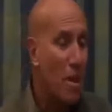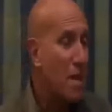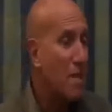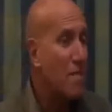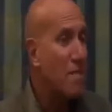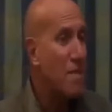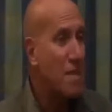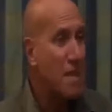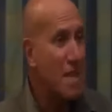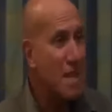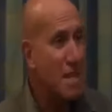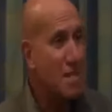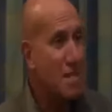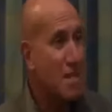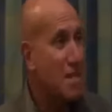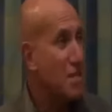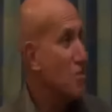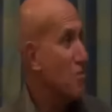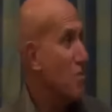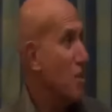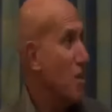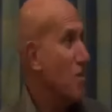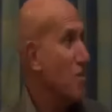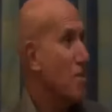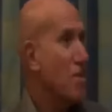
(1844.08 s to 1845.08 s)
Well, if it is,
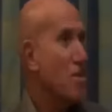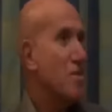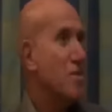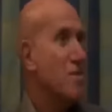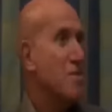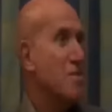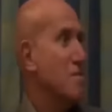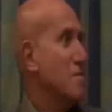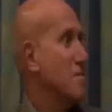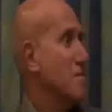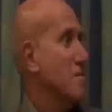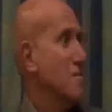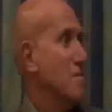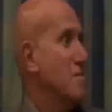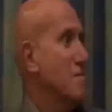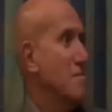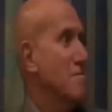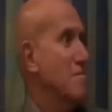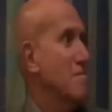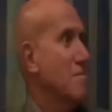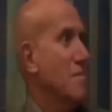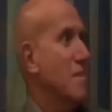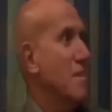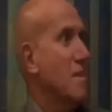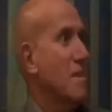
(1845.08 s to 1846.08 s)
it's one of
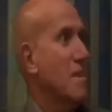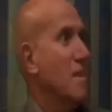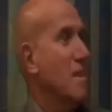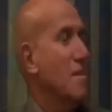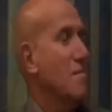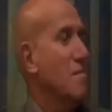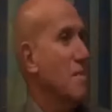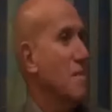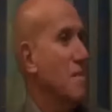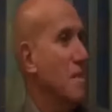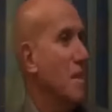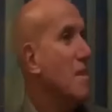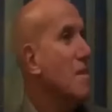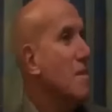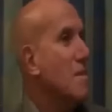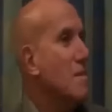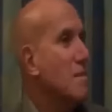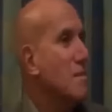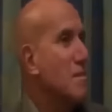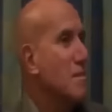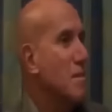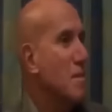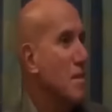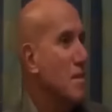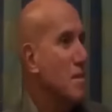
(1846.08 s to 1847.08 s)
those incredible
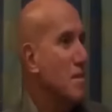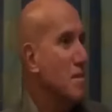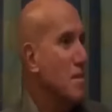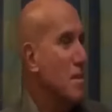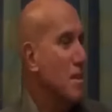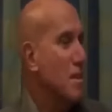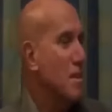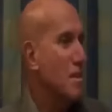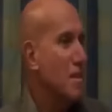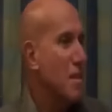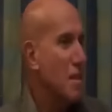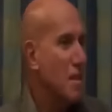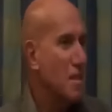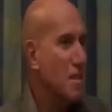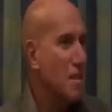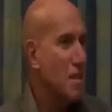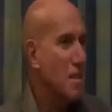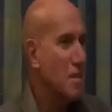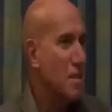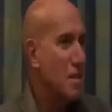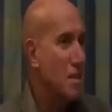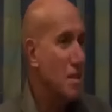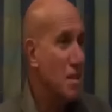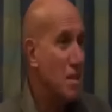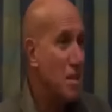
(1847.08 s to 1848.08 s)
things. You know, it's uh,
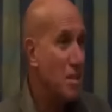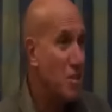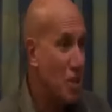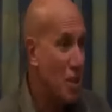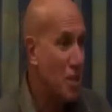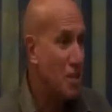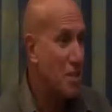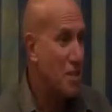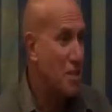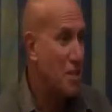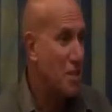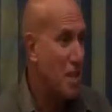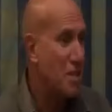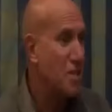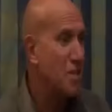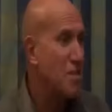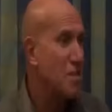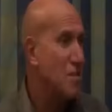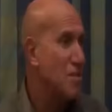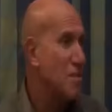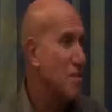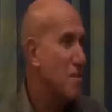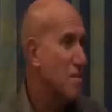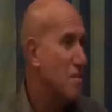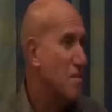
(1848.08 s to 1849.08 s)
it, it, just
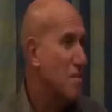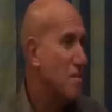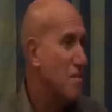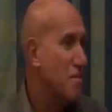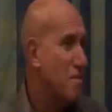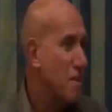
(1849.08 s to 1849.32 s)
doesn't